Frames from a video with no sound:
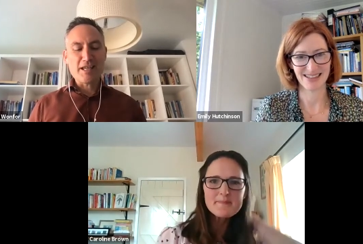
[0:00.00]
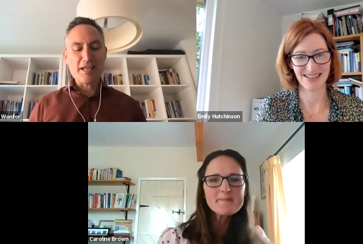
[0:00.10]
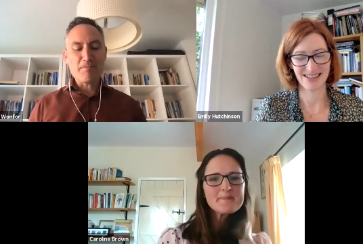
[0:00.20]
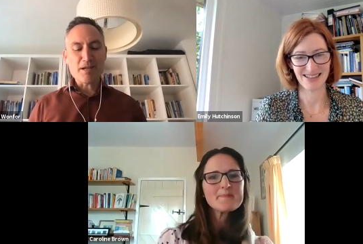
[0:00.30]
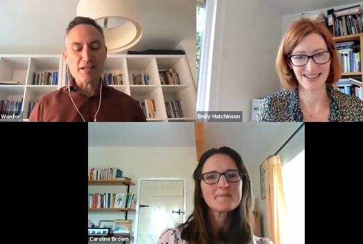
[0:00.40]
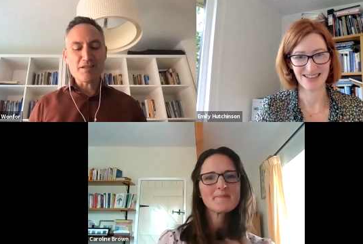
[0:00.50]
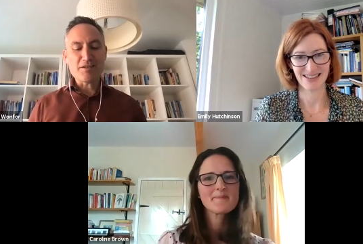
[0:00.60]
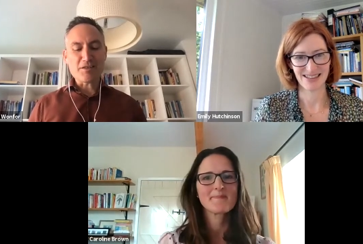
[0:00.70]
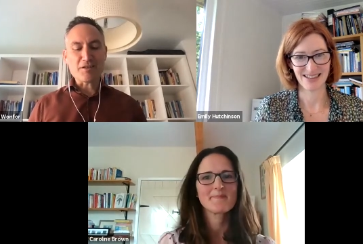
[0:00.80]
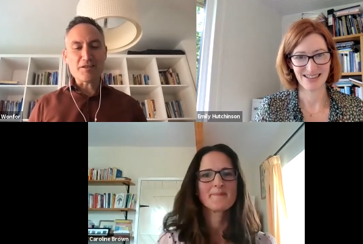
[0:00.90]
Speaker 1: key
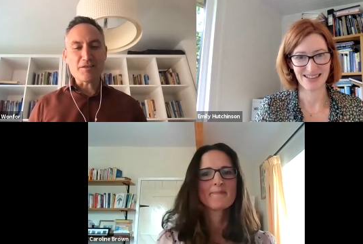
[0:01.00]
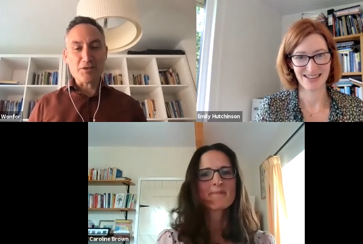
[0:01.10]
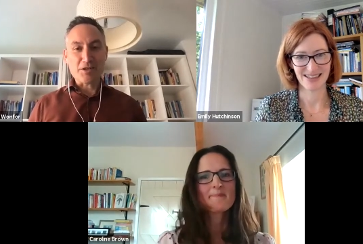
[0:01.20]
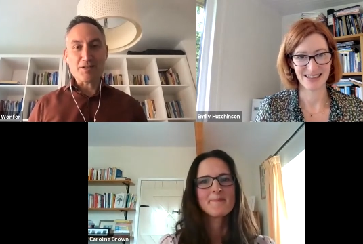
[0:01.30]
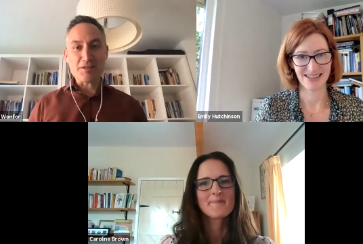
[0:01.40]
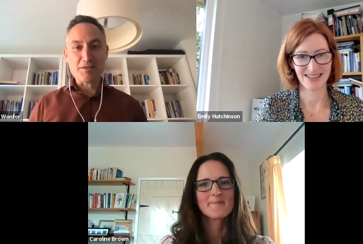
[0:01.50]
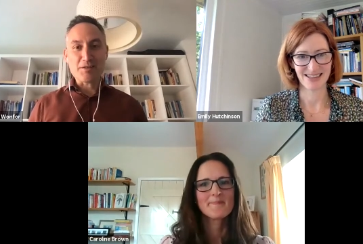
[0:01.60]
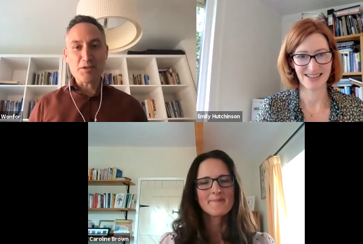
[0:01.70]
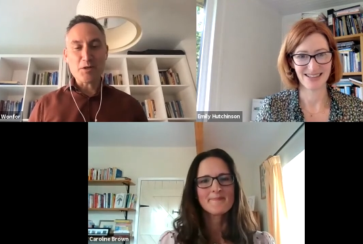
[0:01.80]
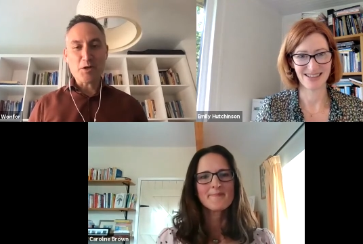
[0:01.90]
messages
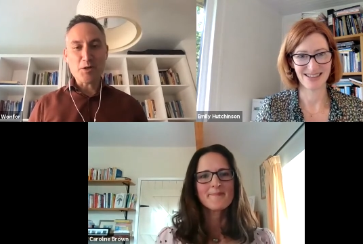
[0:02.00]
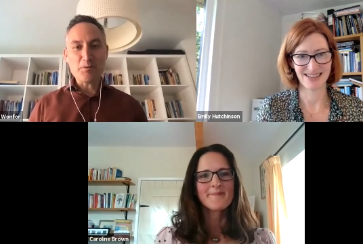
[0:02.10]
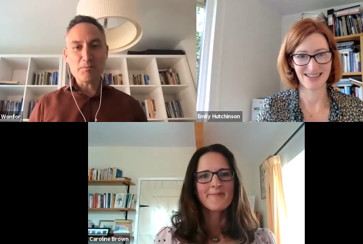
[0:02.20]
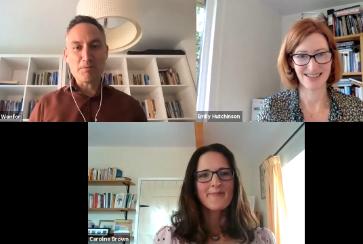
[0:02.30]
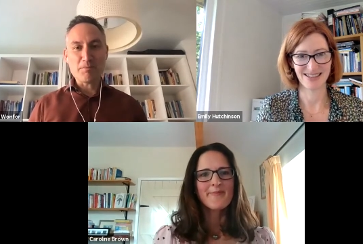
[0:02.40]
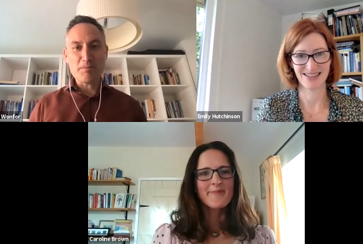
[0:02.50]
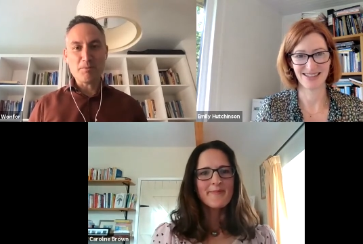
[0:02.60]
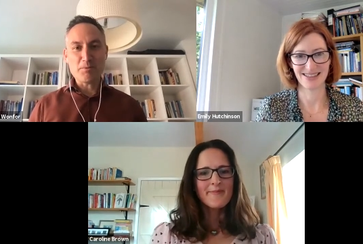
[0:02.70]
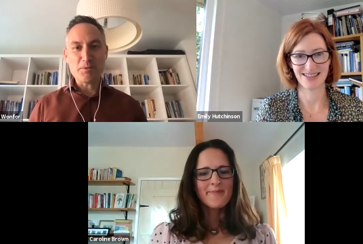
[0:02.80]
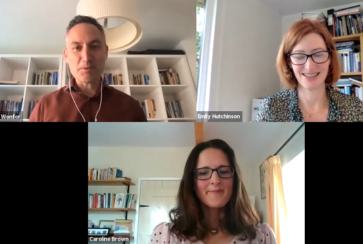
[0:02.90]
do you hope
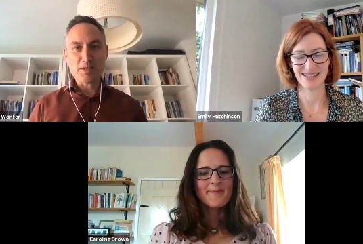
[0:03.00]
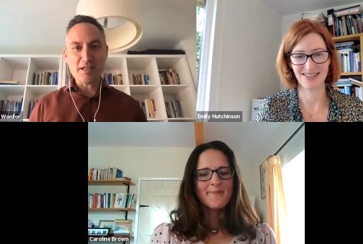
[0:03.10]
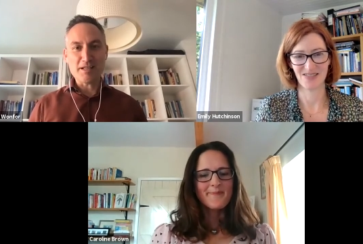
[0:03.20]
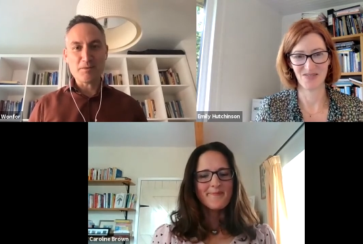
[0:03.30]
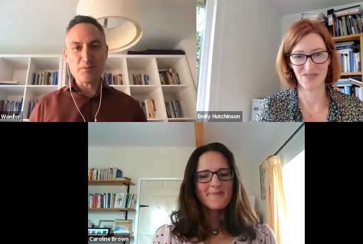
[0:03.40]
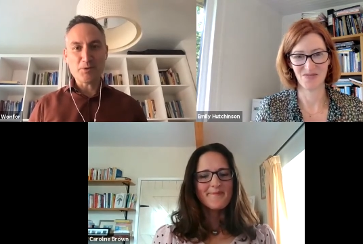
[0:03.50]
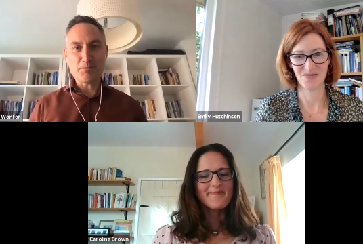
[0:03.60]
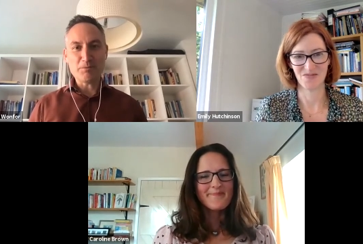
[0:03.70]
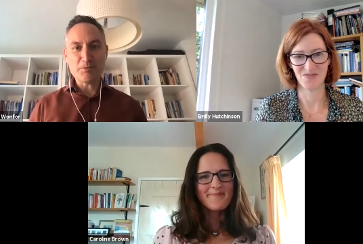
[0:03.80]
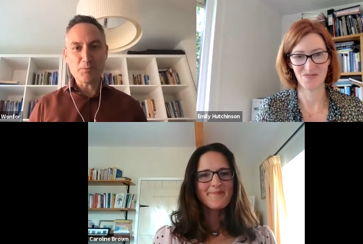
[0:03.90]
people will take
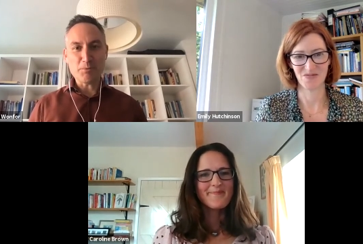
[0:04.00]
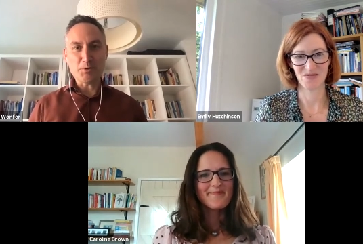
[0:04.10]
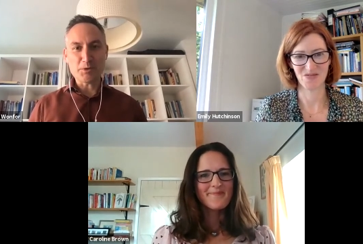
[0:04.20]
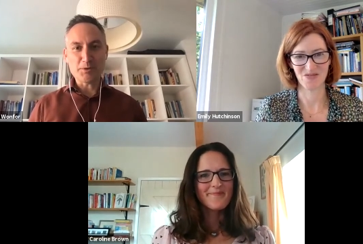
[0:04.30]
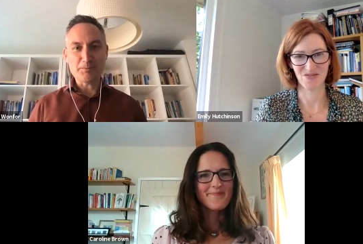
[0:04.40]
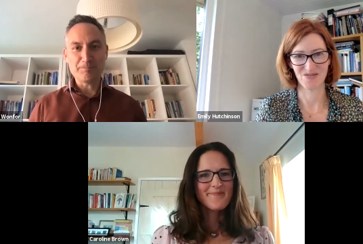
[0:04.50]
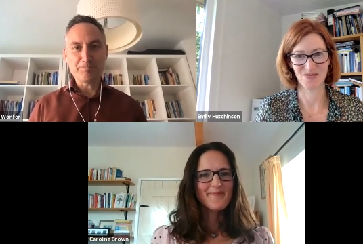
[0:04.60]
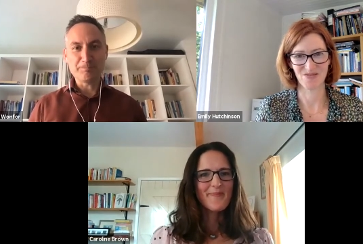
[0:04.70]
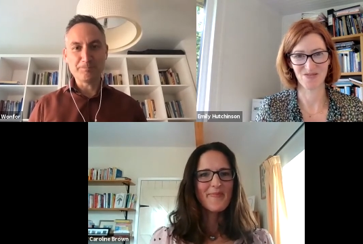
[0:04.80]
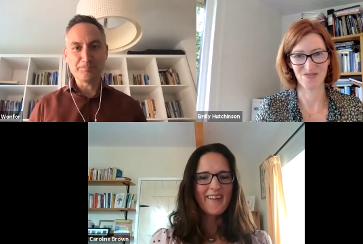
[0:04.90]
from the book?
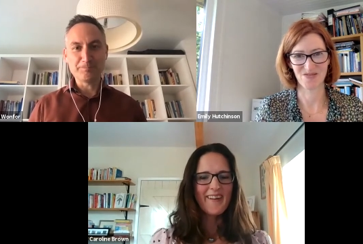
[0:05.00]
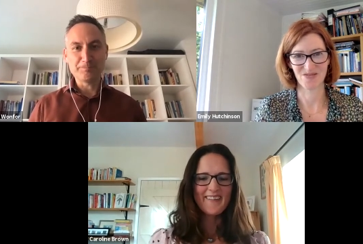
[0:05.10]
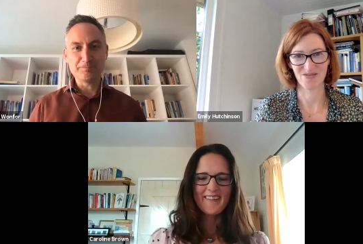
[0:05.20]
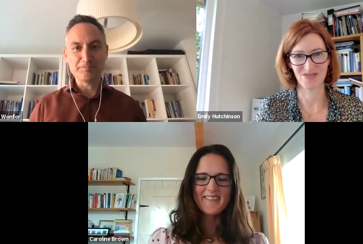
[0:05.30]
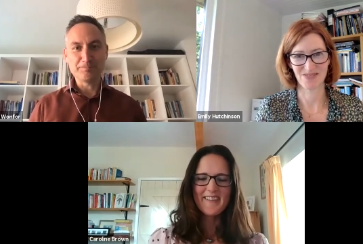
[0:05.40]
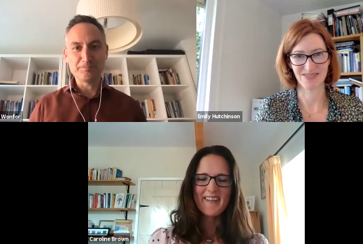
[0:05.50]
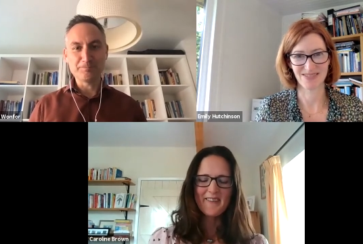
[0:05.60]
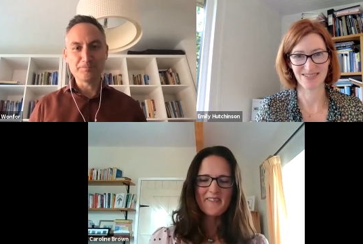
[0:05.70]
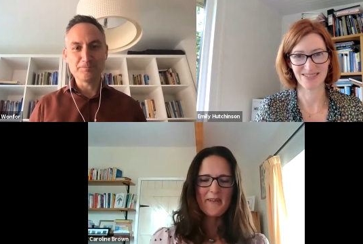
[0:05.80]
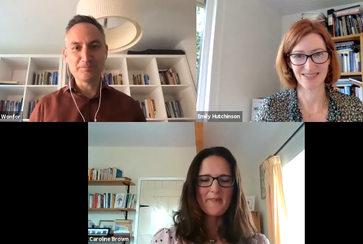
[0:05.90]
Speaker 2: I'll
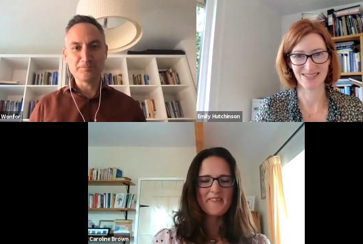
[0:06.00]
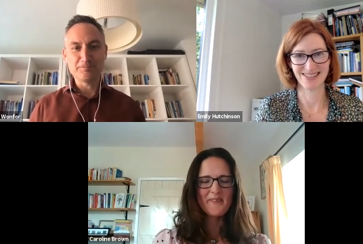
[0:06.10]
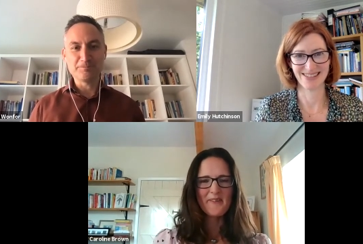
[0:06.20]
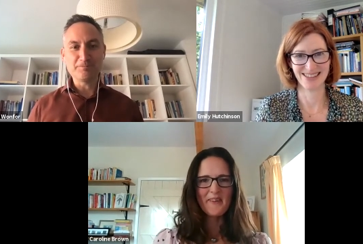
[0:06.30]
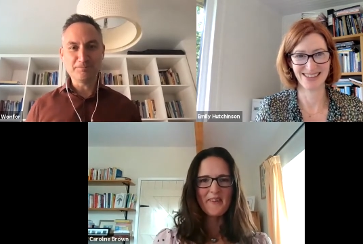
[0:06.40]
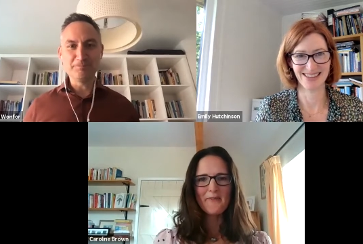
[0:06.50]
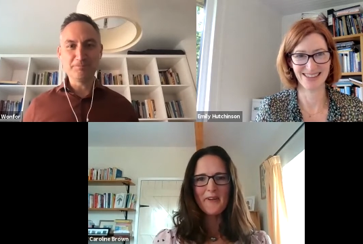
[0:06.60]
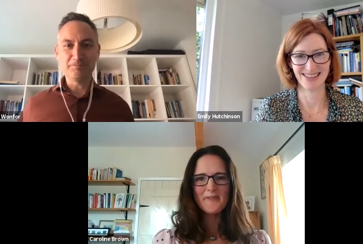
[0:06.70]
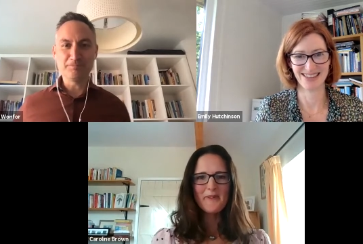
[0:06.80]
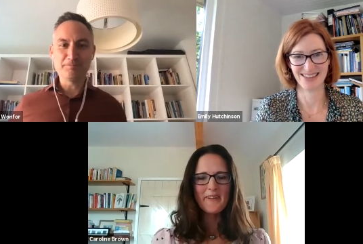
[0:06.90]
take that one, Damion. So I think
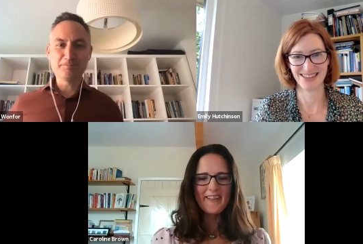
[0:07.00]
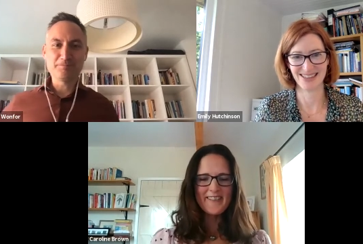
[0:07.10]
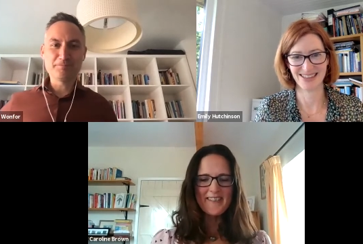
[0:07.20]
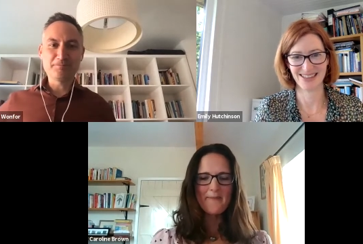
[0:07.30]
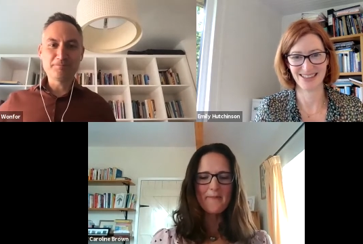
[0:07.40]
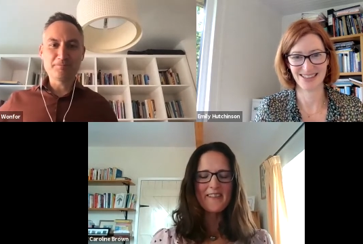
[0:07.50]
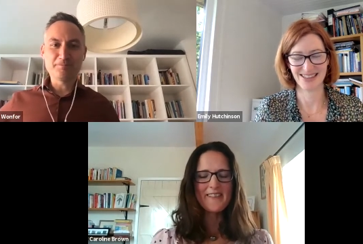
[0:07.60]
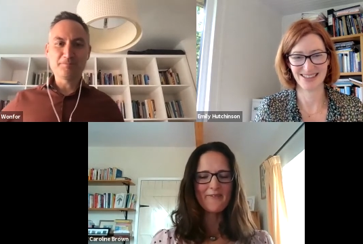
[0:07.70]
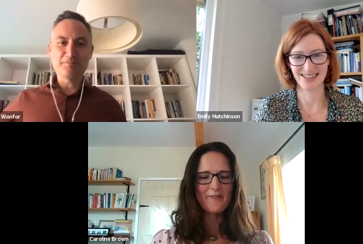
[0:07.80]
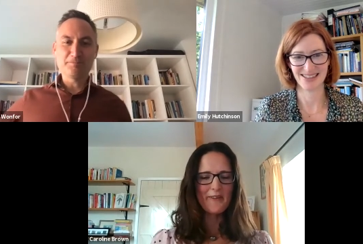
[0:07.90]
the hmm. first one is, as
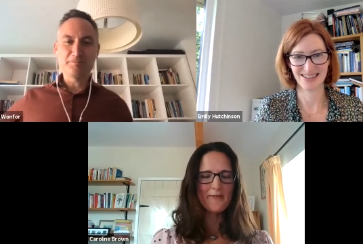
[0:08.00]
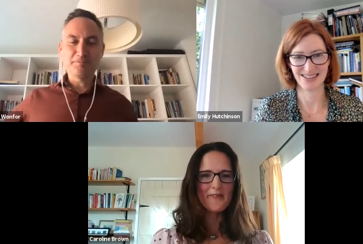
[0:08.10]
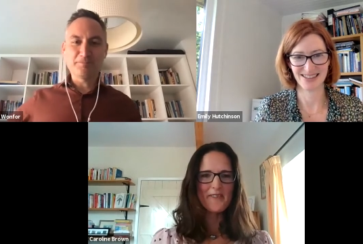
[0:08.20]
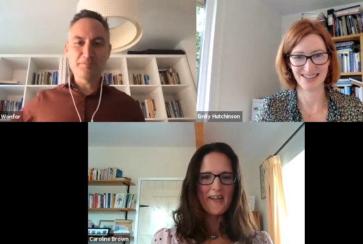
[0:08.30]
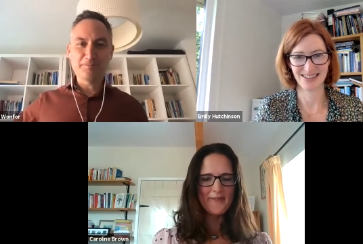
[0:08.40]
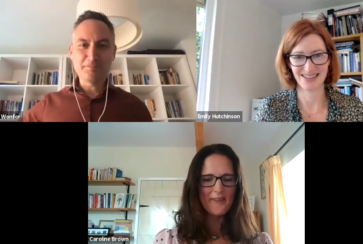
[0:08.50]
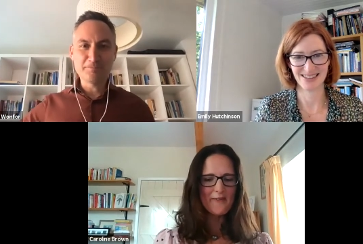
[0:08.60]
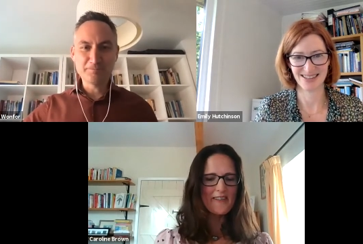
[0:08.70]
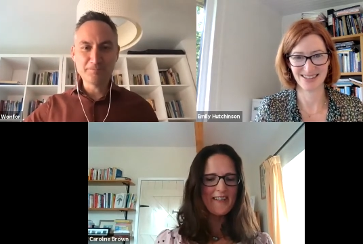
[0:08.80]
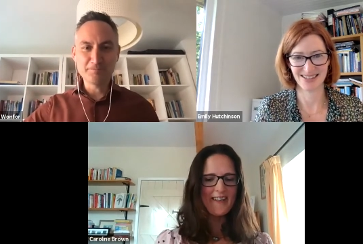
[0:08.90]
Emily's reinforced
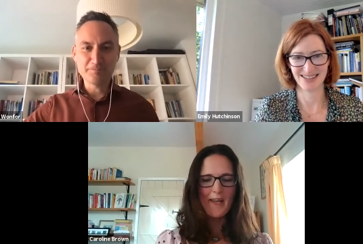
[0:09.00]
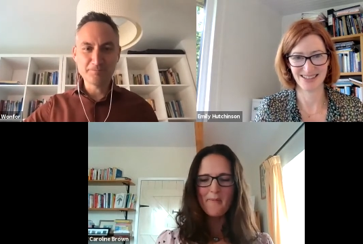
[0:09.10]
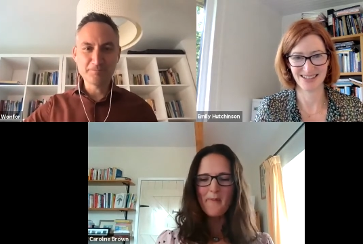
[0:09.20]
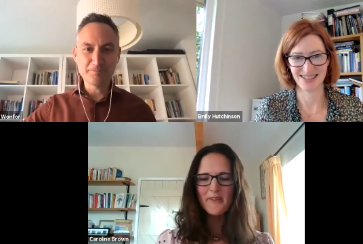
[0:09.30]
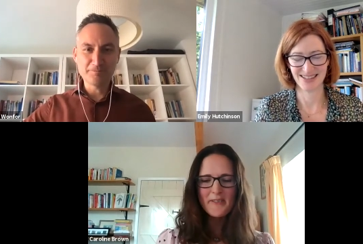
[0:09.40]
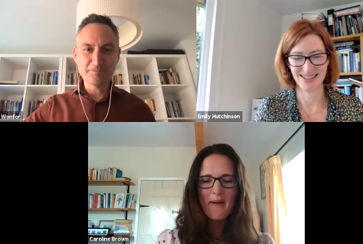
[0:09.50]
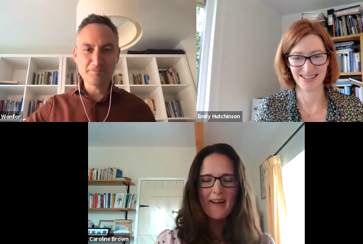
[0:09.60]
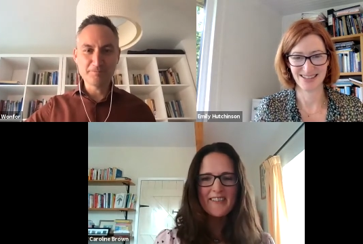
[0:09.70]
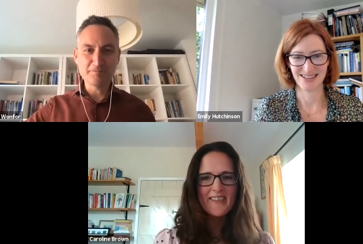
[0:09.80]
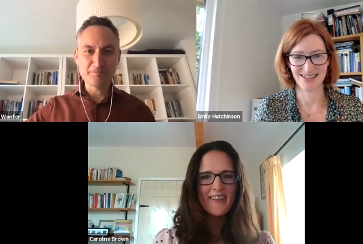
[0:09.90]
heavily already,
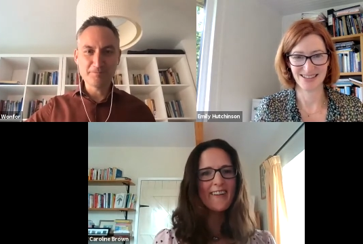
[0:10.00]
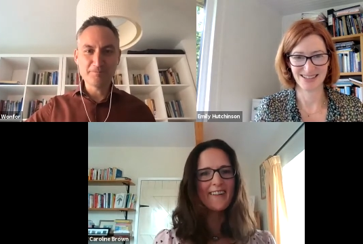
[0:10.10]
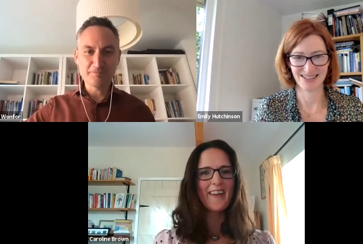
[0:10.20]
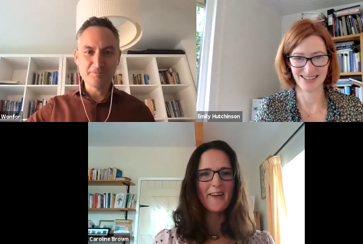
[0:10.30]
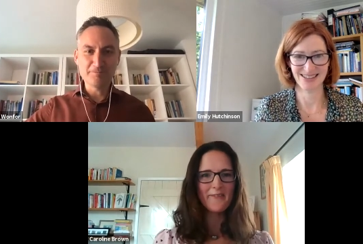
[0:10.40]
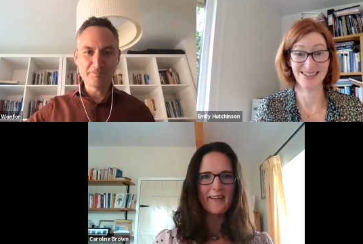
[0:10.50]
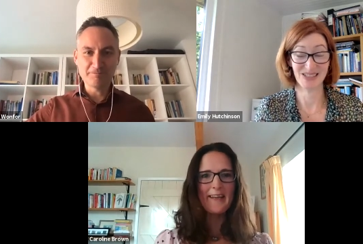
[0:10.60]
emotions matter and they